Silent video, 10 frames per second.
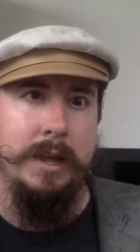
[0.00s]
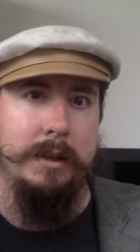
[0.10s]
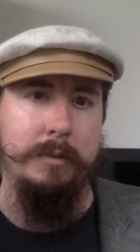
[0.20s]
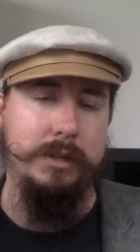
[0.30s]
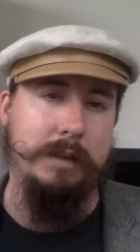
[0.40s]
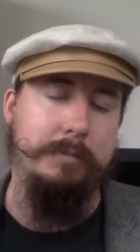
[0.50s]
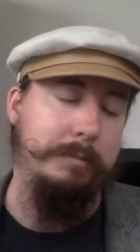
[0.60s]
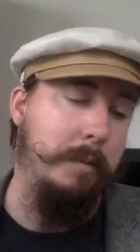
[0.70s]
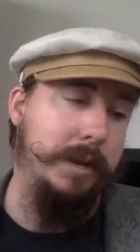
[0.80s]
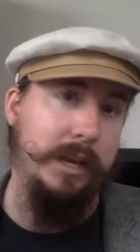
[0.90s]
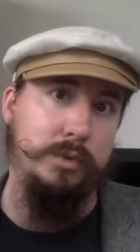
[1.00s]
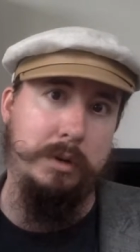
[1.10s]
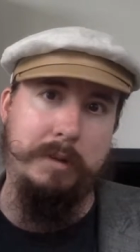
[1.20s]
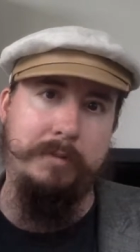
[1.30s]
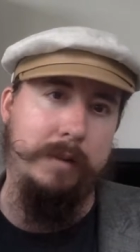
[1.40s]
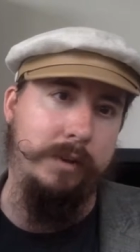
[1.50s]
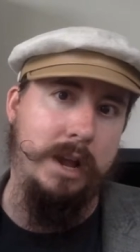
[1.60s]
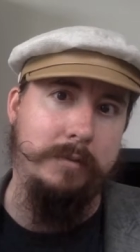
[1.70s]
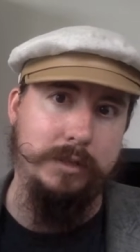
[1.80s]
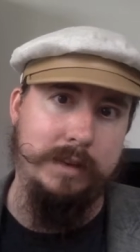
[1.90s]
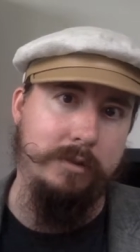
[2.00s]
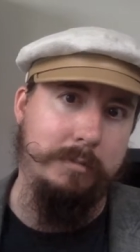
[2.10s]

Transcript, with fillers: which Moby Dick is one of my favorite novels ever.